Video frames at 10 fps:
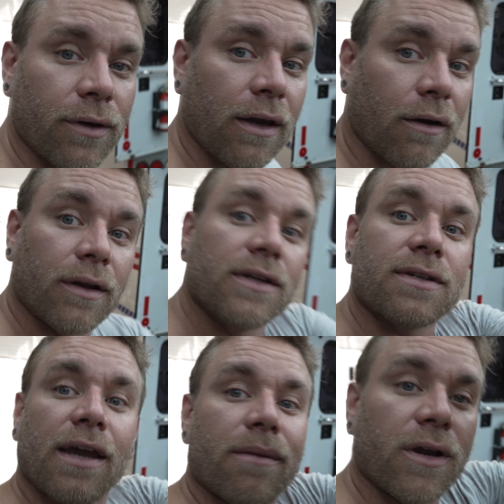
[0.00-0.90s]
here and this
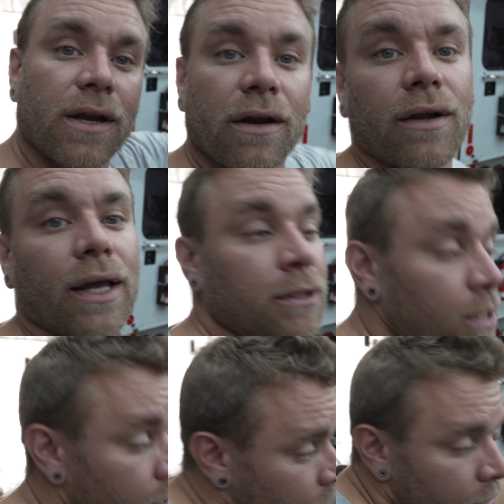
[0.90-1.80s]
camera here. Like,
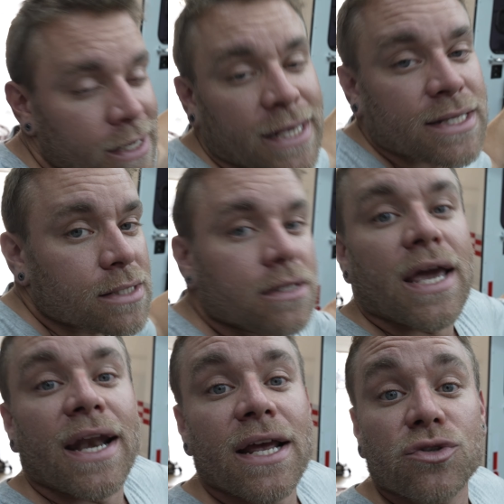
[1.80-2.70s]
it
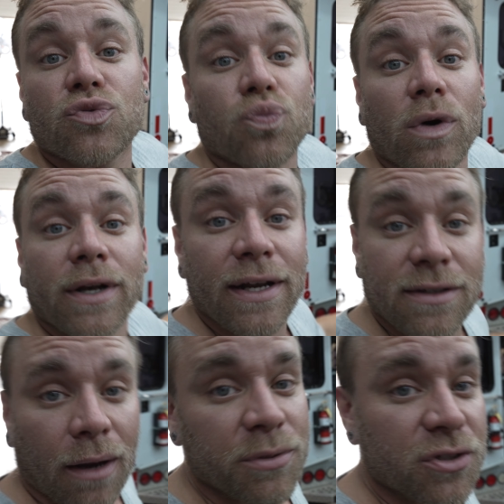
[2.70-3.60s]
is what it is.
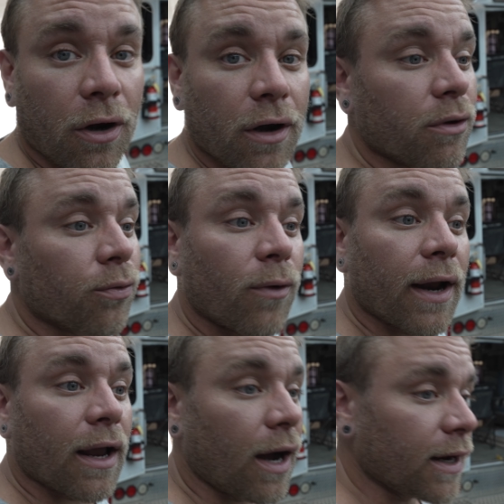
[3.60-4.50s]
I'm starting with what
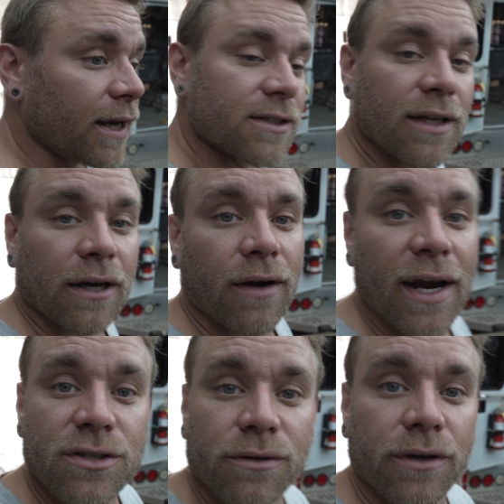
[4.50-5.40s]
I got. It's that
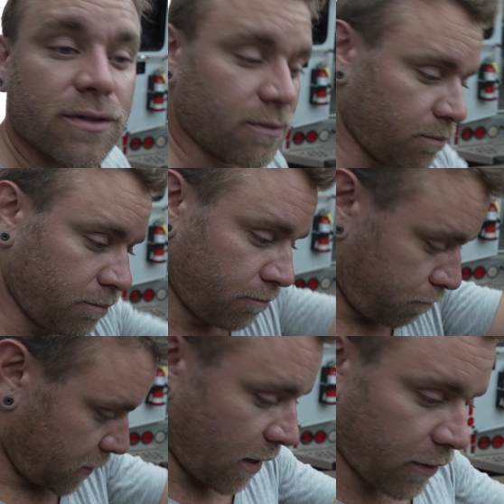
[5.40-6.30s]
grassroots,
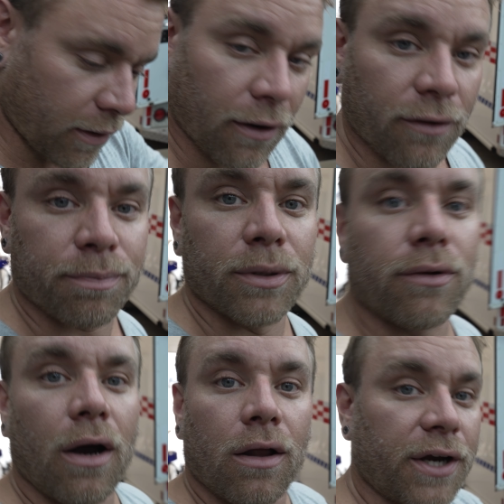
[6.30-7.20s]
down to earth, blue
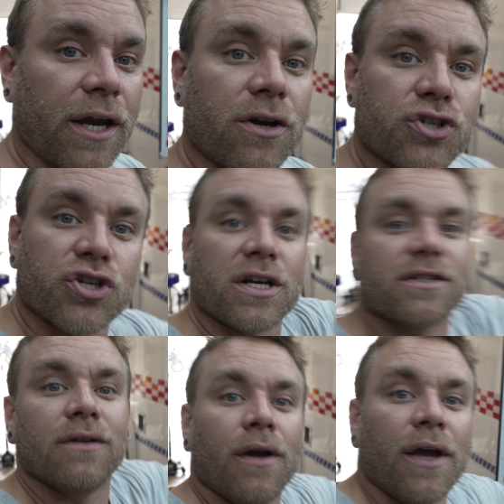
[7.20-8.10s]
collar.
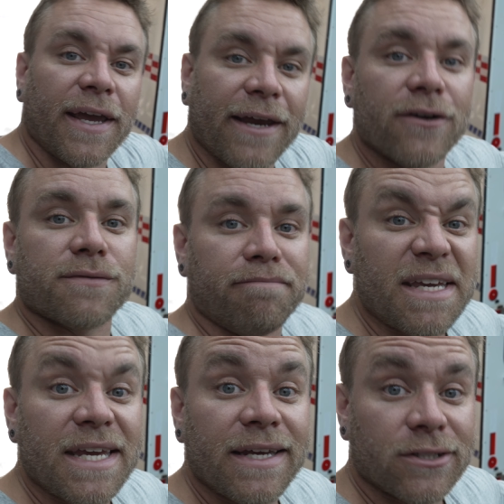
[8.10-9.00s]
Here's
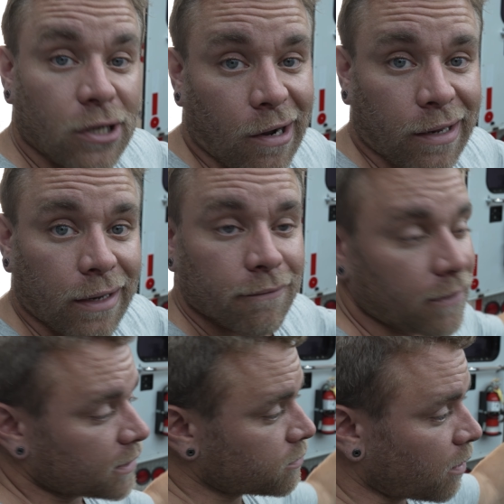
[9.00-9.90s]
me talking.
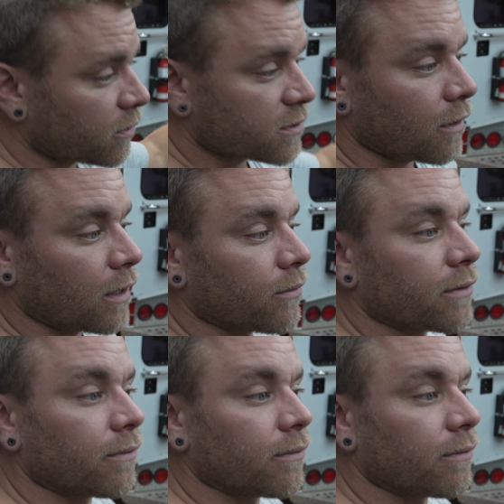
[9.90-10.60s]
That's what we're starting with